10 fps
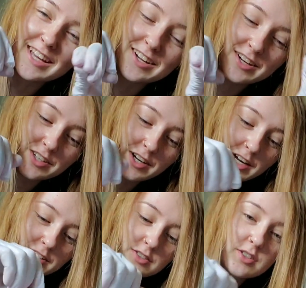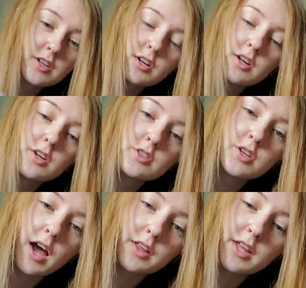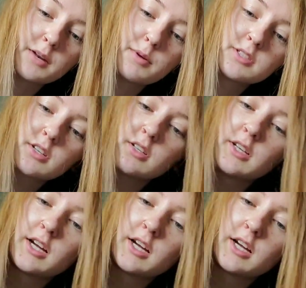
ink on your hands. So, yeah. Then, basically,